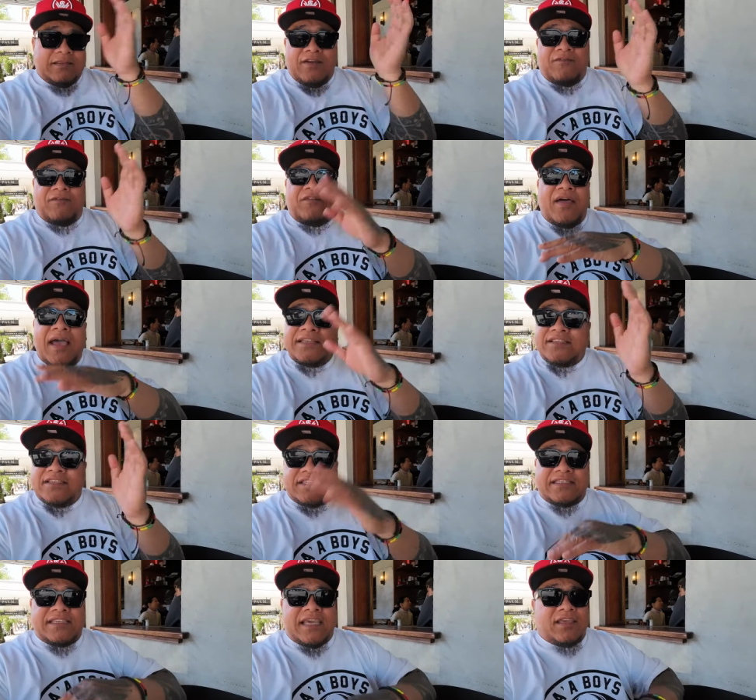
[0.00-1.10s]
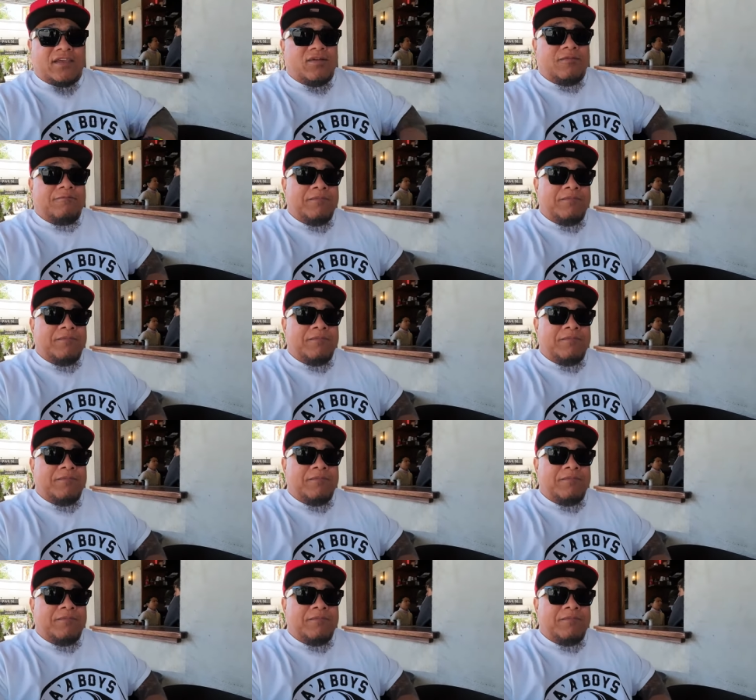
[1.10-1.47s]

The flies is attacking.